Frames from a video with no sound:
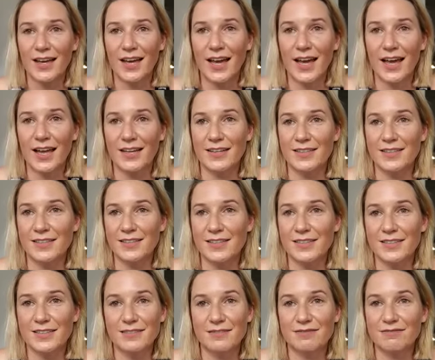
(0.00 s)

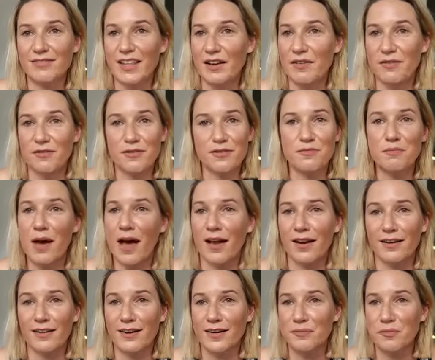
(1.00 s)
and they're
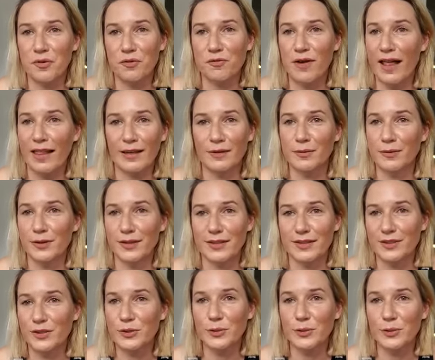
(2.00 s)
smarter and more valuable and